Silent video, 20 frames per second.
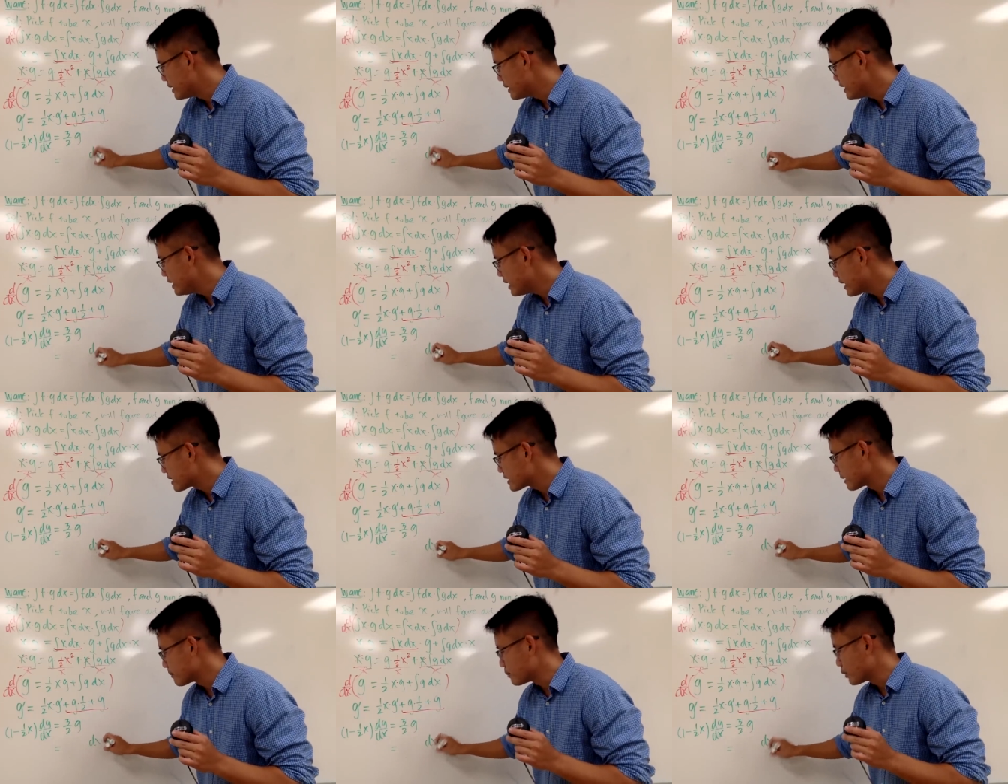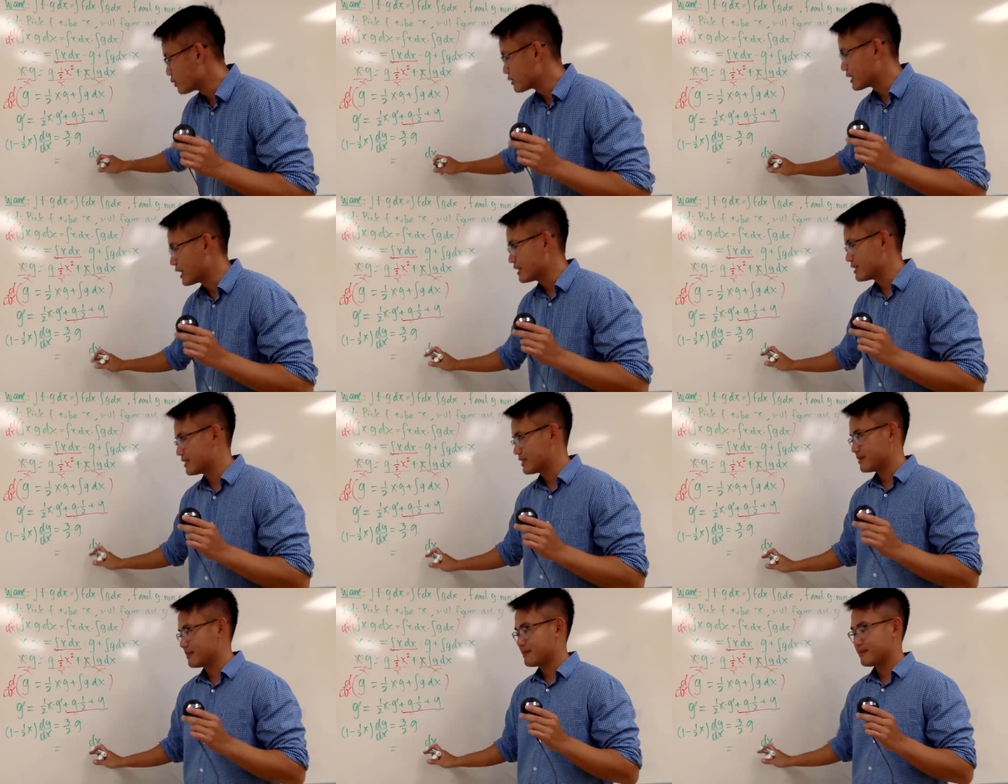dx on both
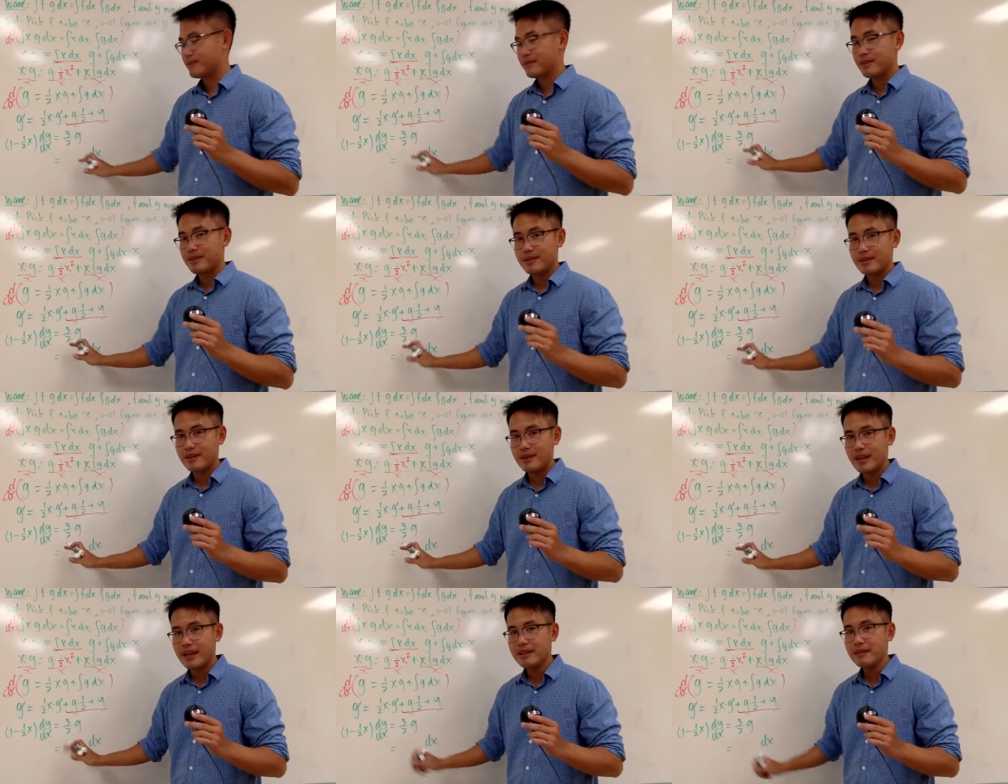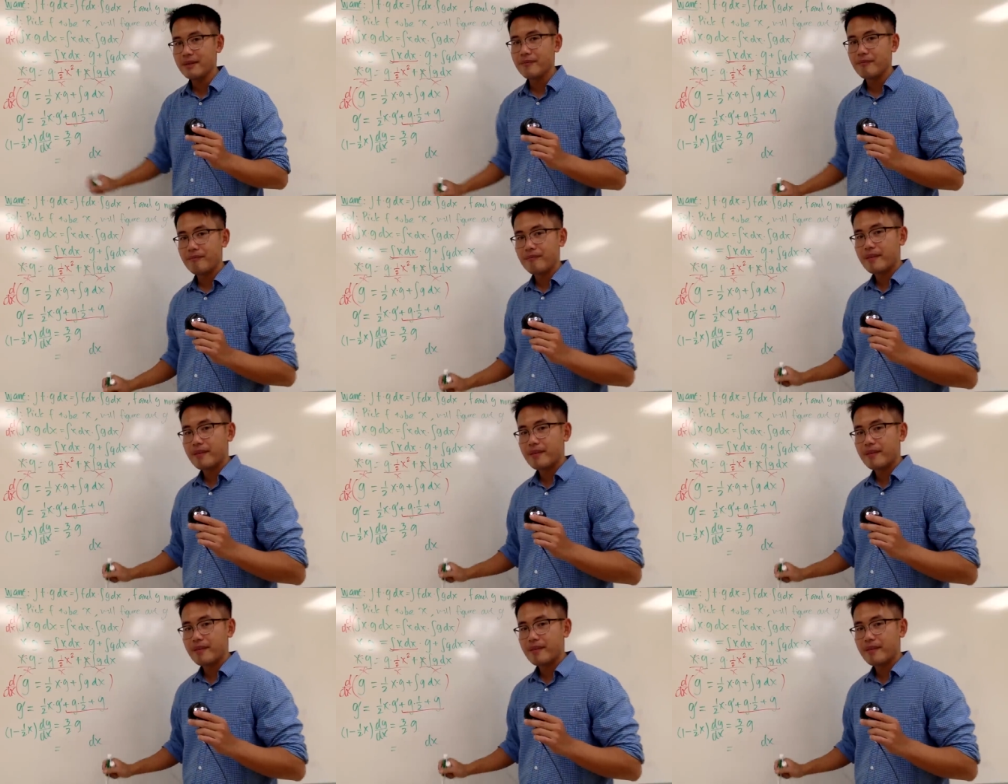sides, right?